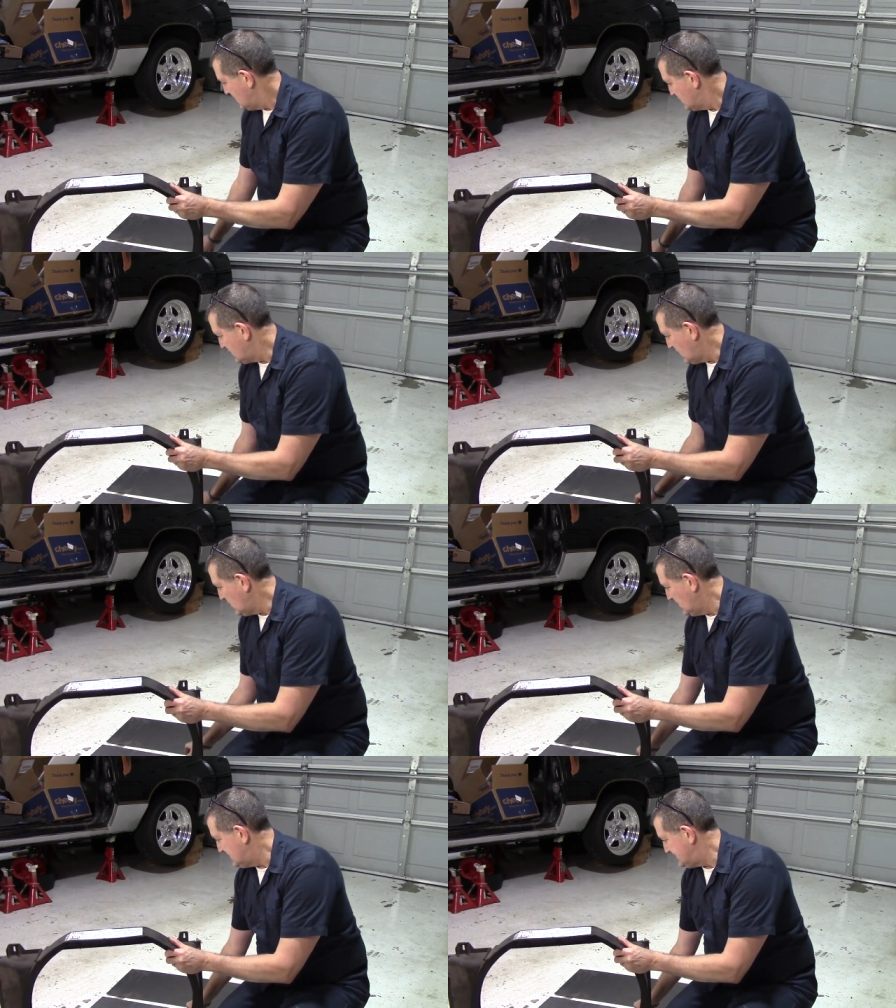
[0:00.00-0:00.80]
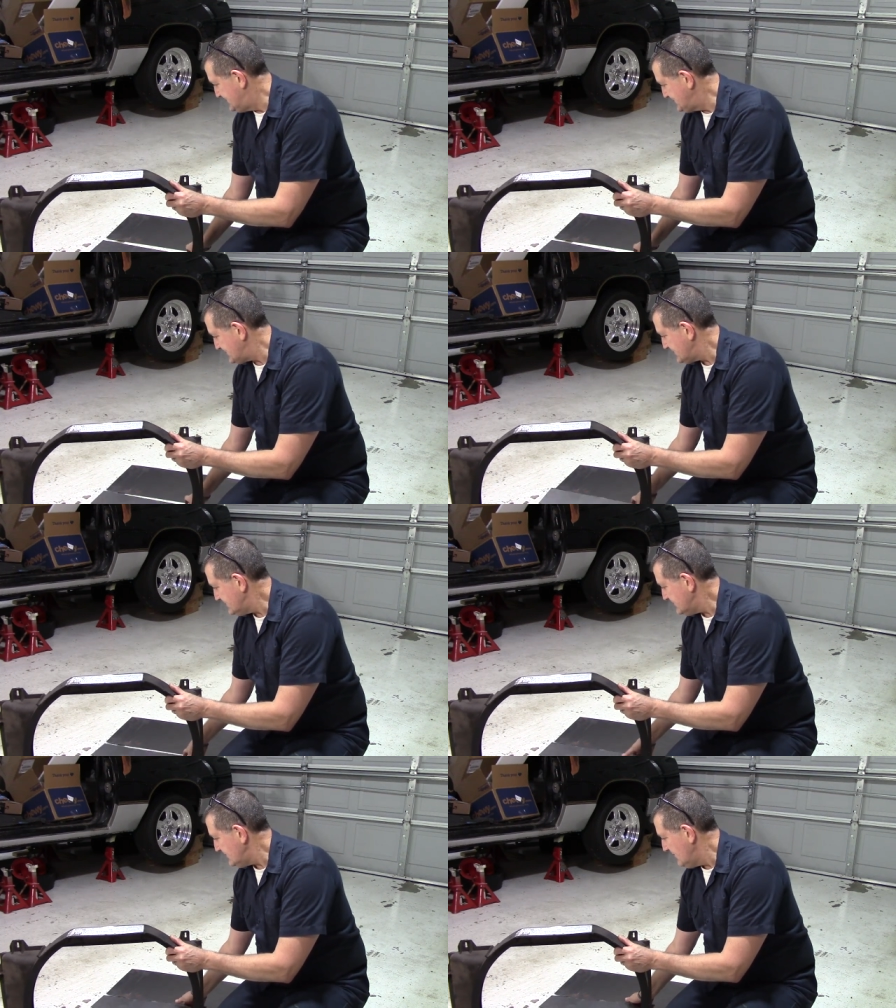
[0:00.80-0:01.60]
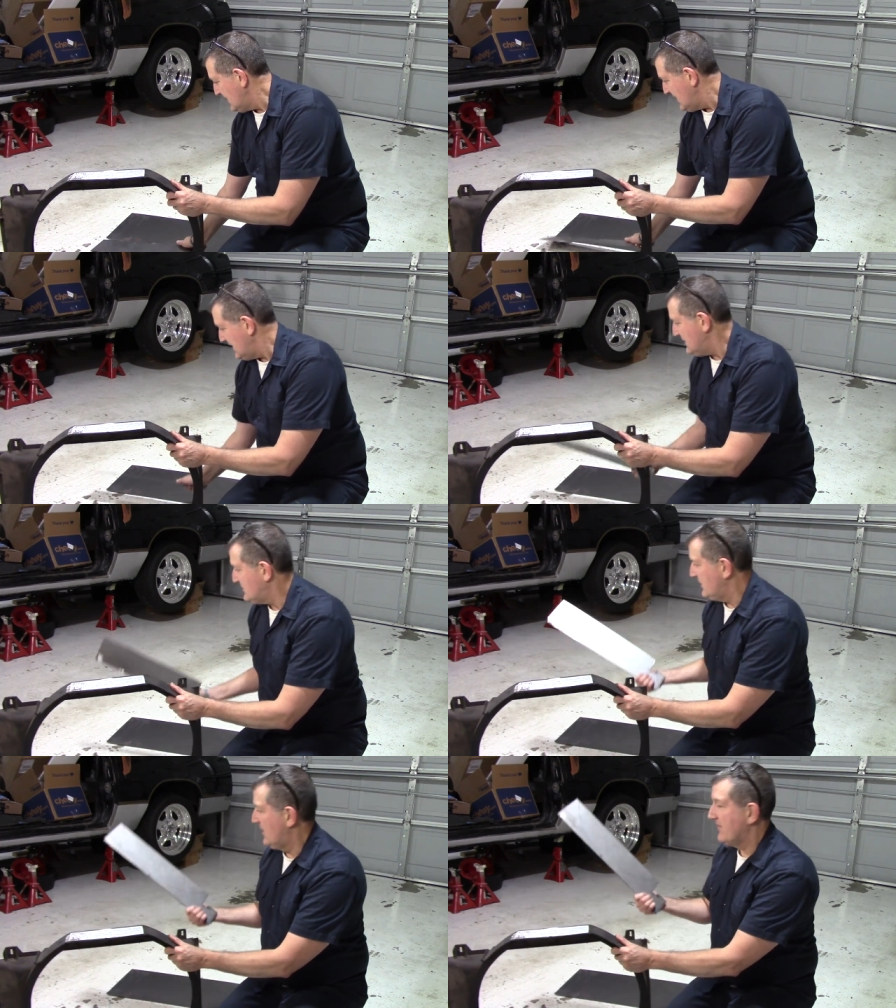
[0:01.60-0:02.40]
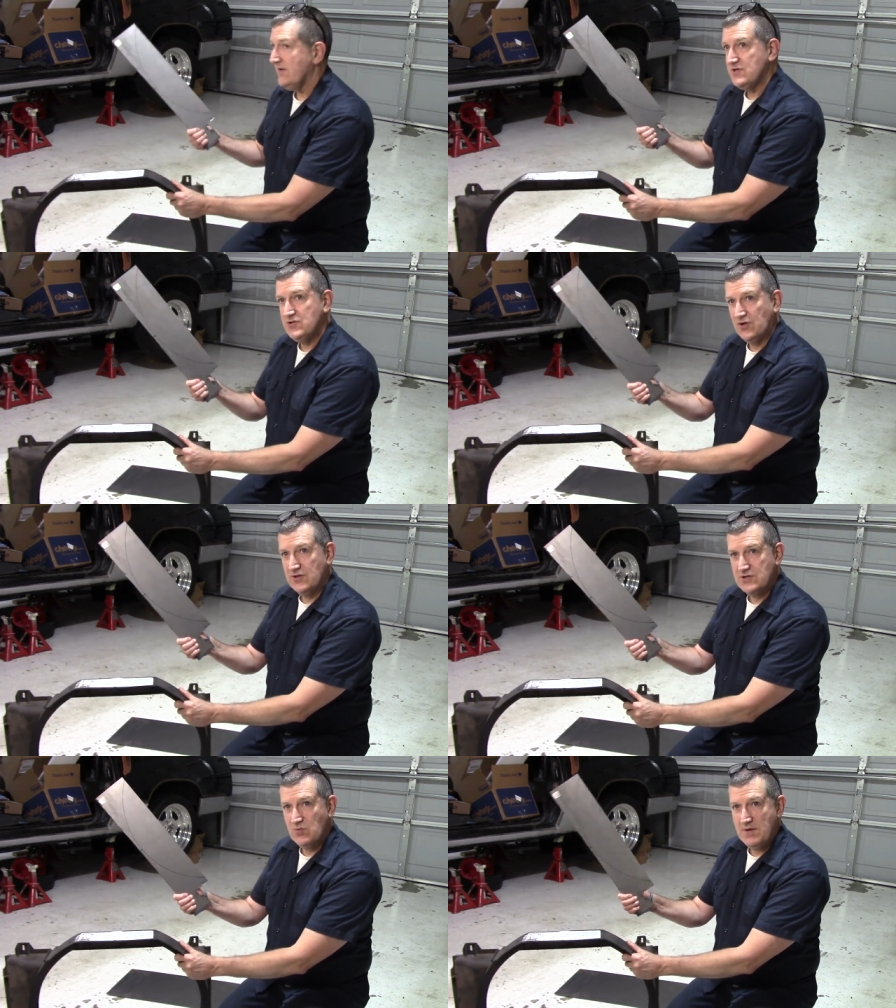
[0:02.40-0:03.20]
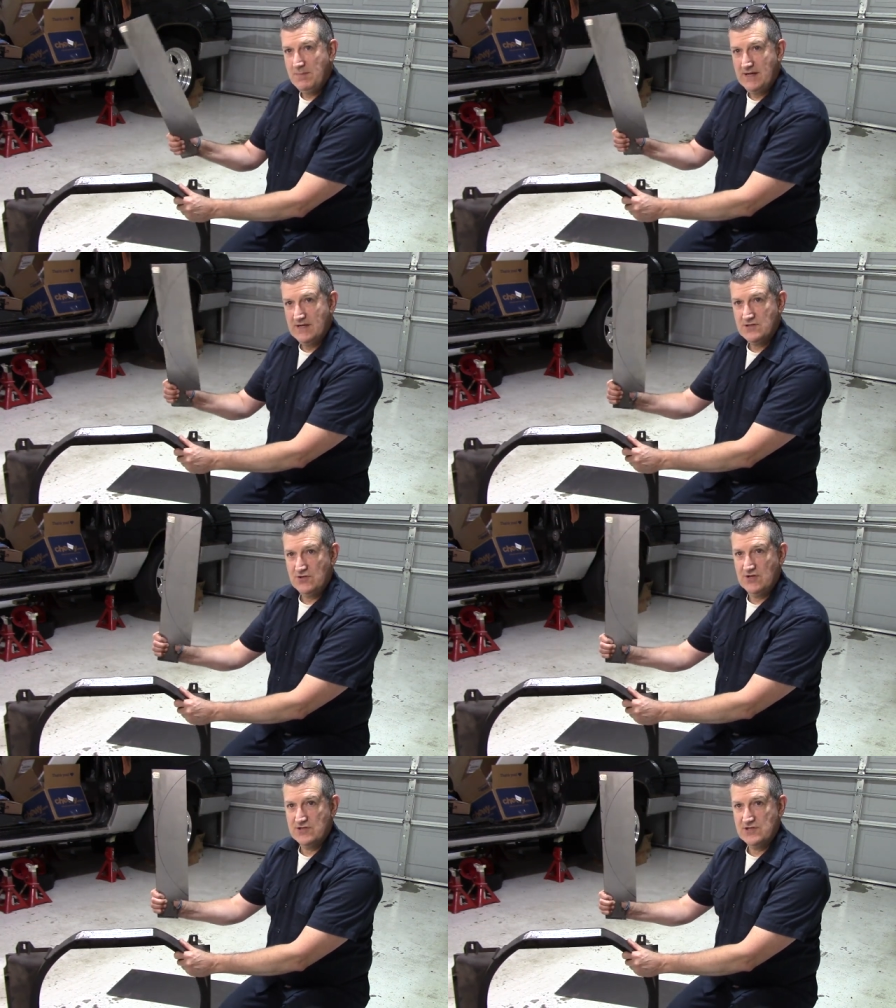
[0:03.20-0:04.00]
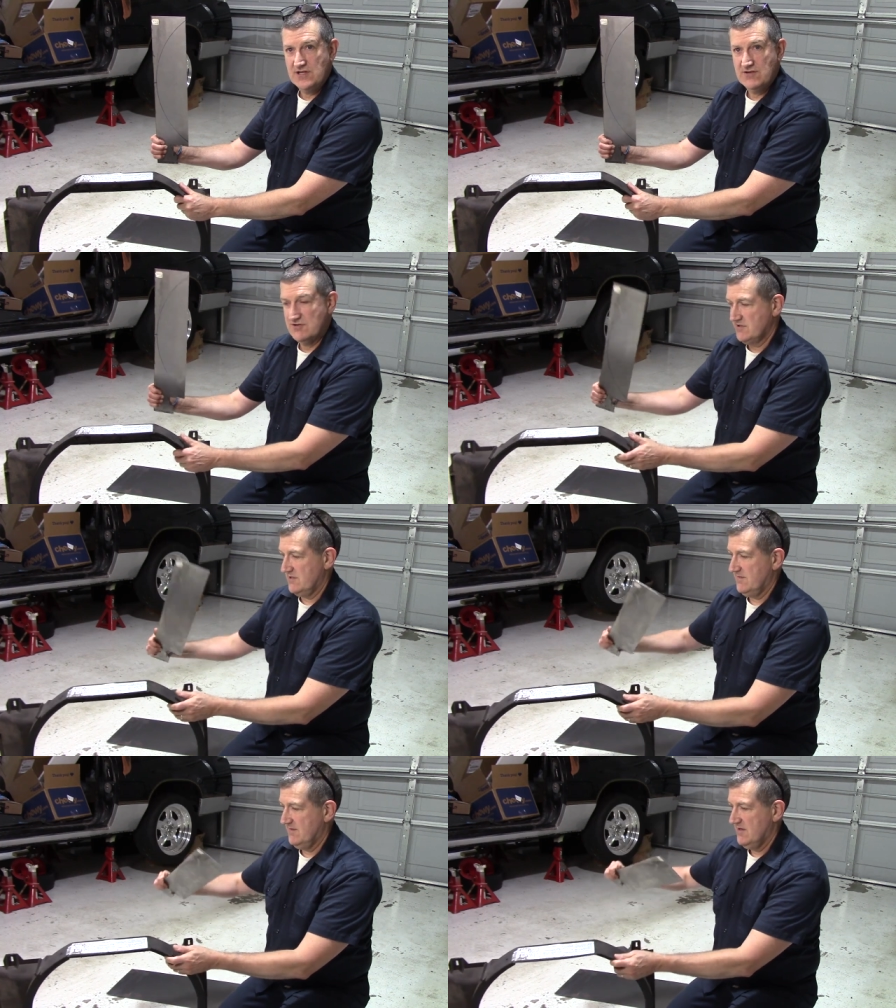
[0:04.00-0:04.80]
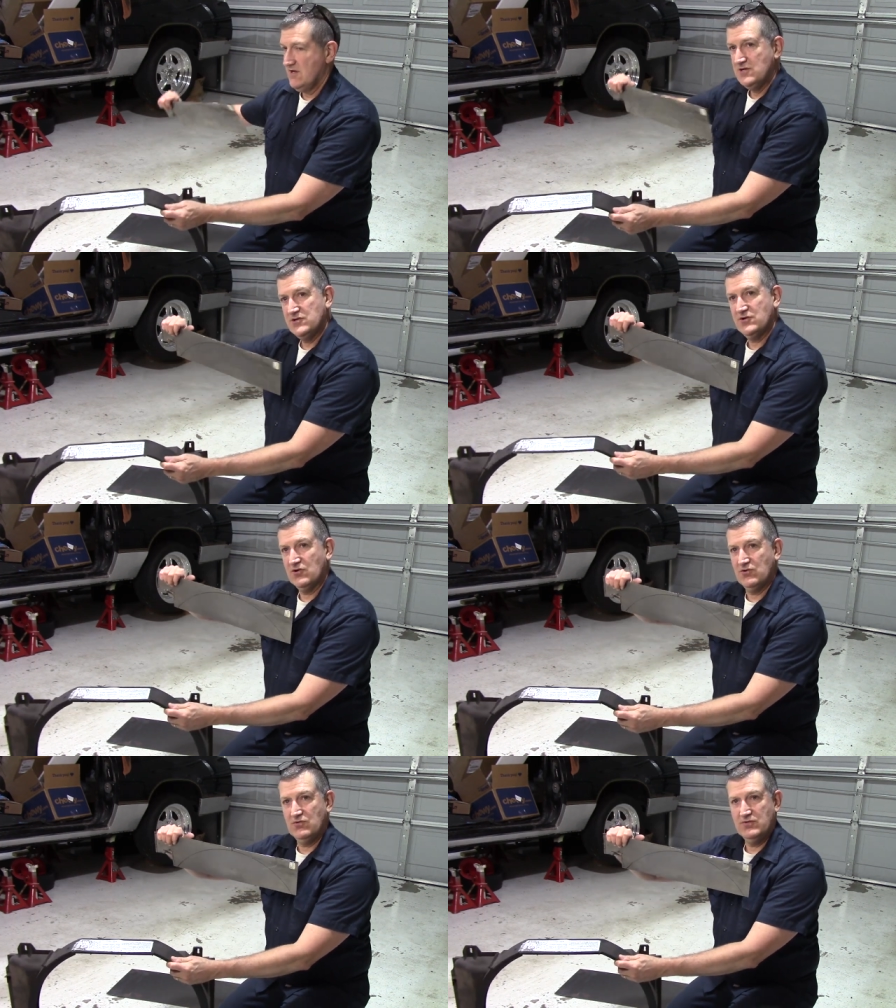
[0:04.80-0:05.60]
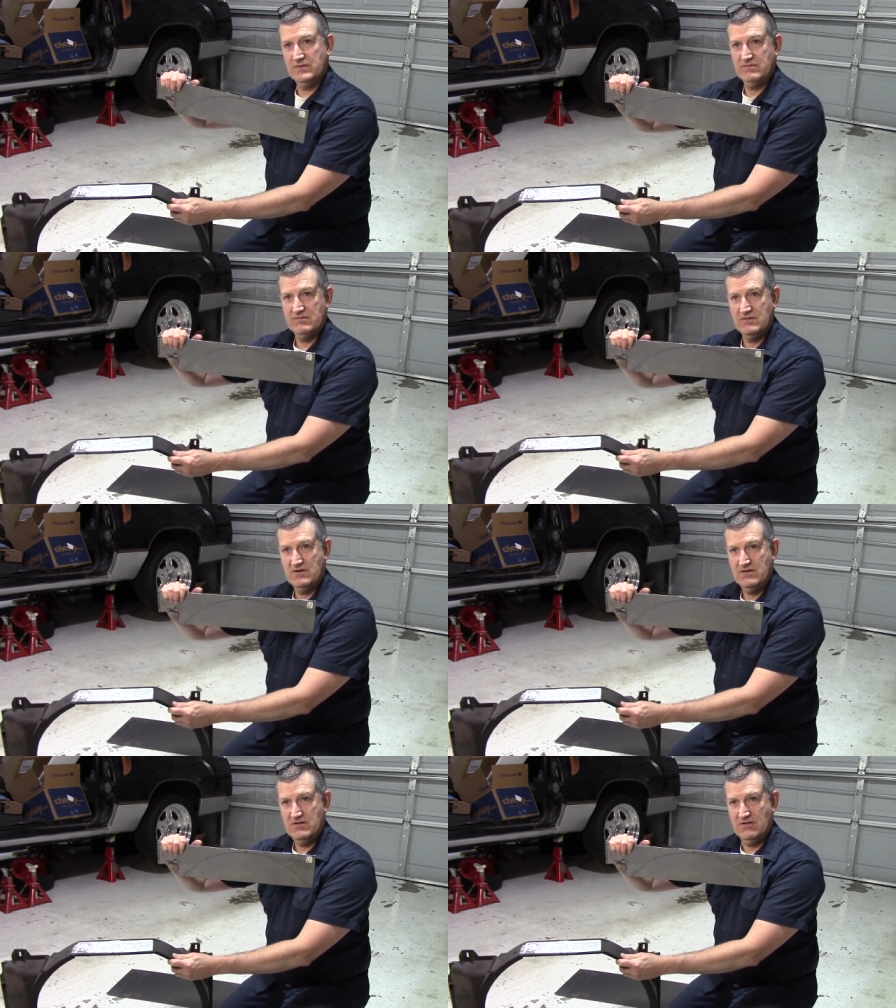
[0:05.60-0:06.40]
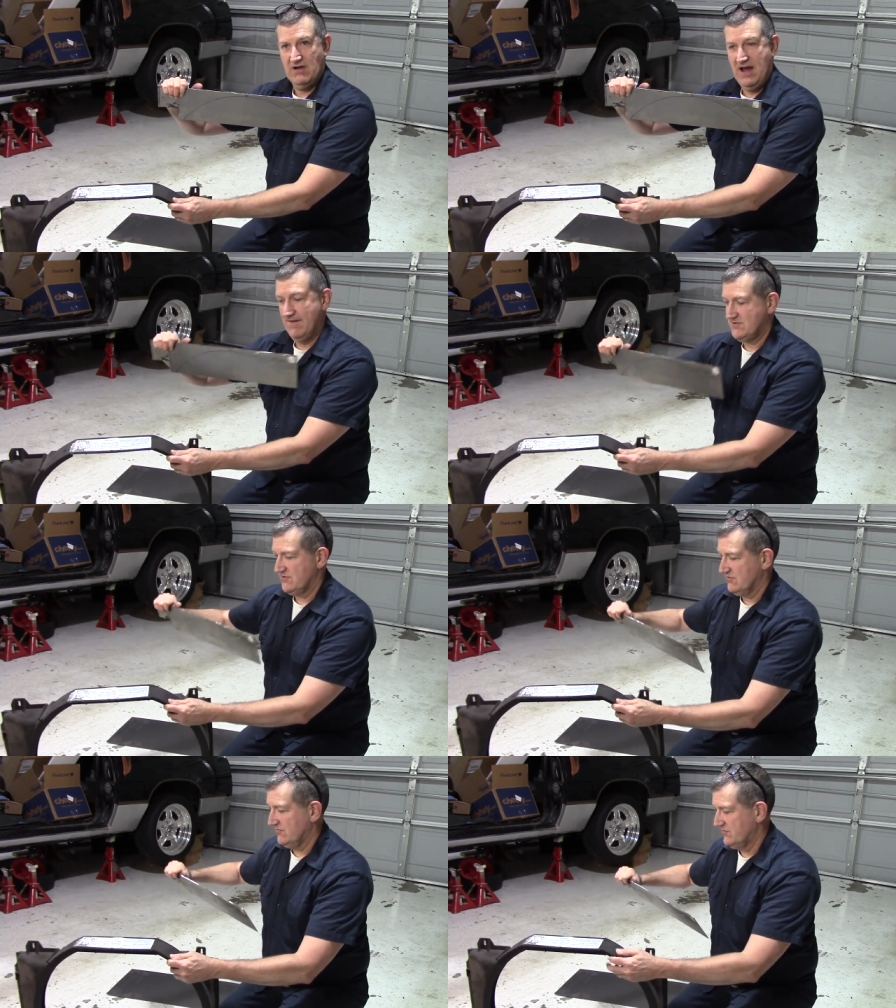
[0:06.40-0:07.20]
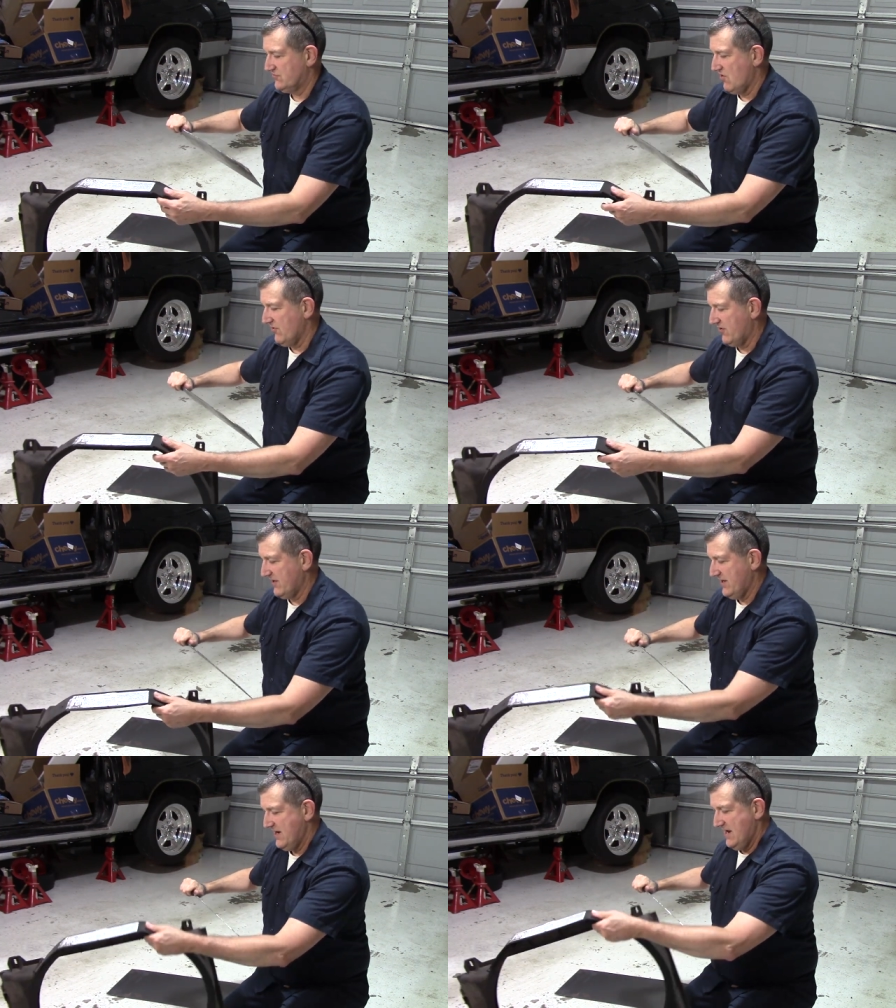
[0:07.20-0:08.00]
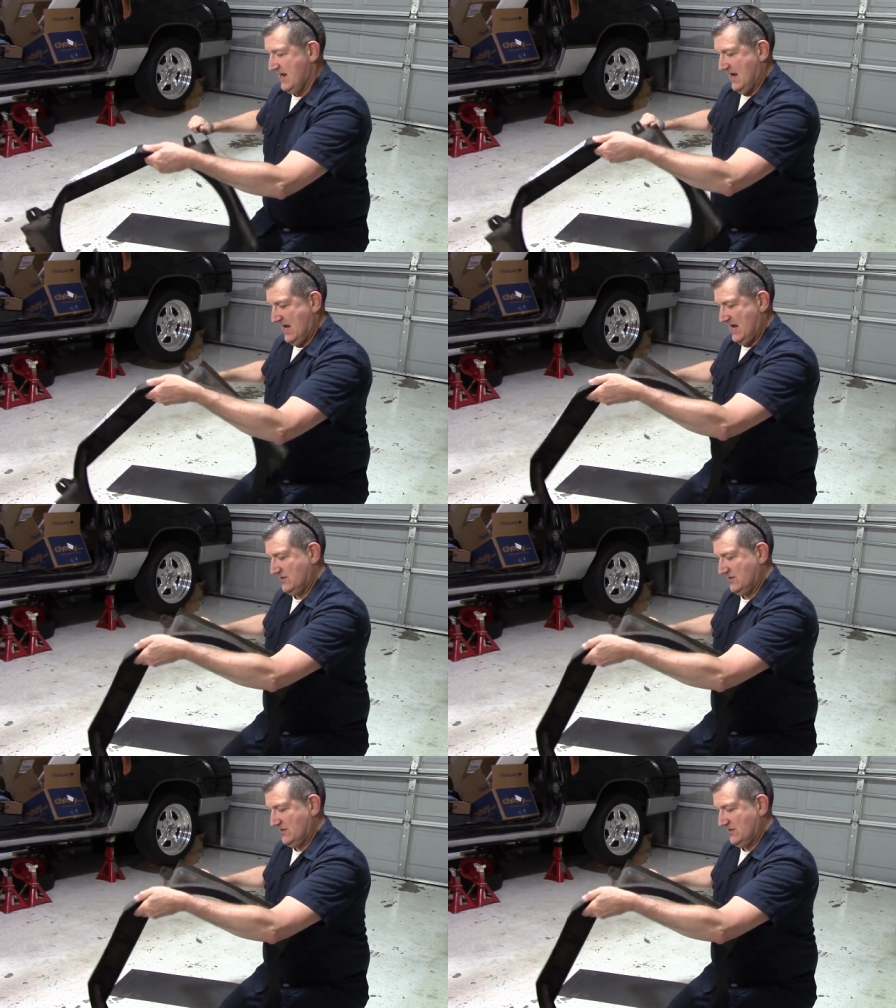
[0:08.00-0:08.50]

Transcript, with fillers: So easy enough, I just took this one piece and you can see there's a circle or a half circle drawn on it. I